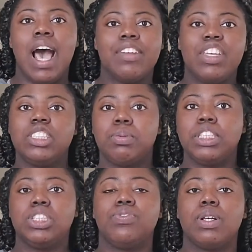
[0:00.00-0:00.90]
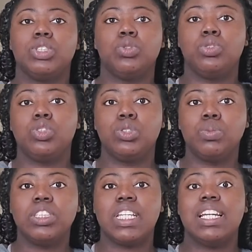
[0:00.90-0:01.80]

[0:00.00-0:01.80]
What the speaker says: out of inspiration from two YouTubers,